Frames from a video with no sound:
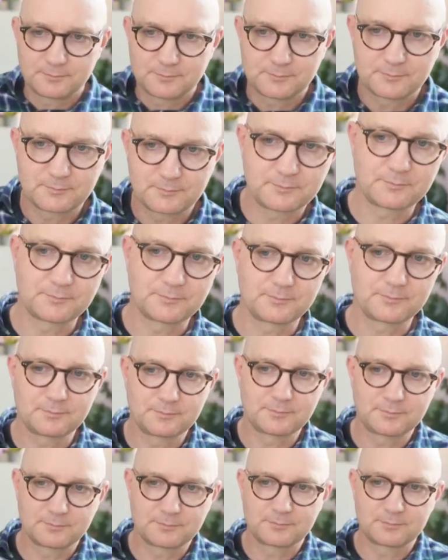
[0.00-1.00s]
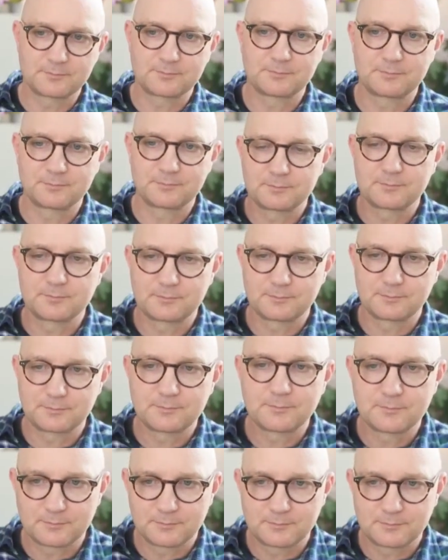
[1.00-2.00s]

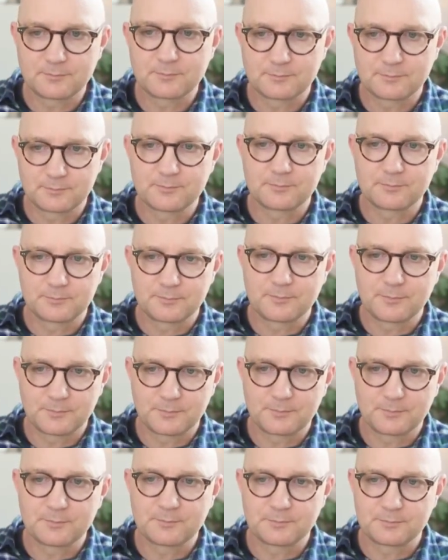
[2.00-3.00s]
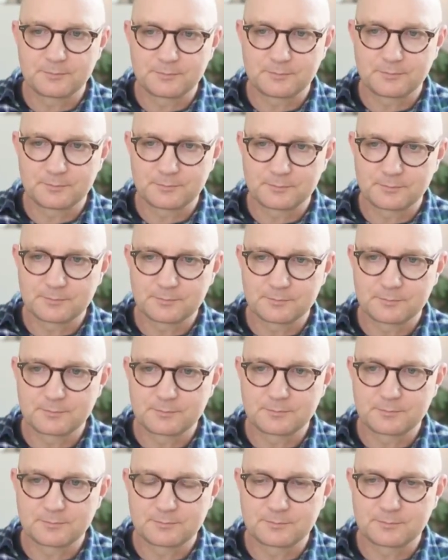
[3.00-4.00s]

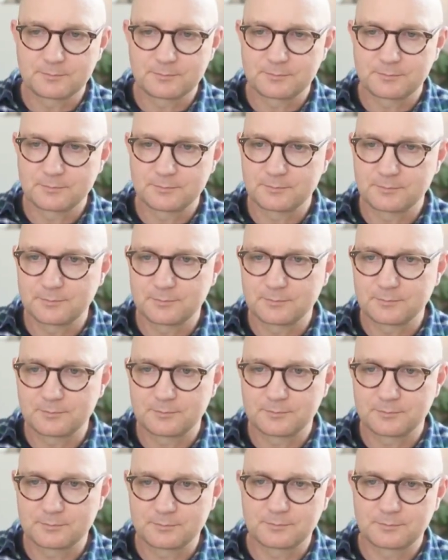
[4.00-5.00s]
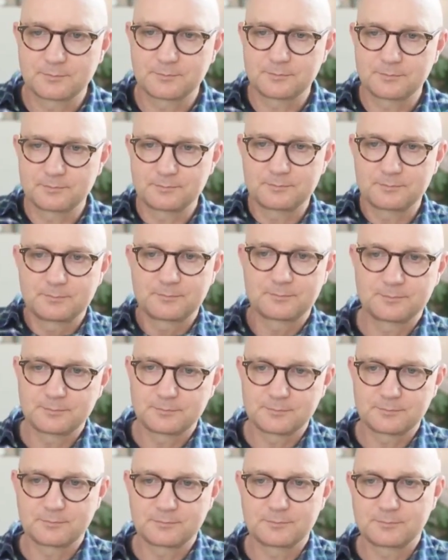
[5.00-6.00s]
No words are spoken by the person on screen.